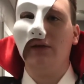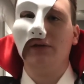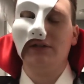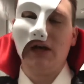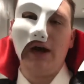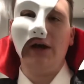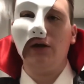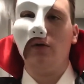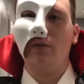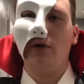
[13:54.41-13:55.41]
either tie
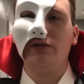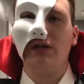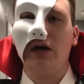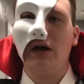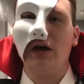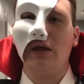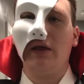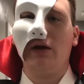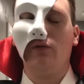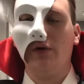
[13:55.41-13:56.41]
you a bow tie,
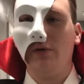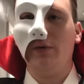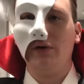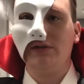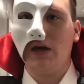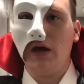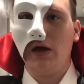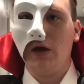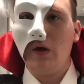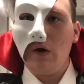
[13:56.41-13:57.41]
like a real bow
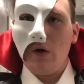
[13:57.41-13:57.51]
tie,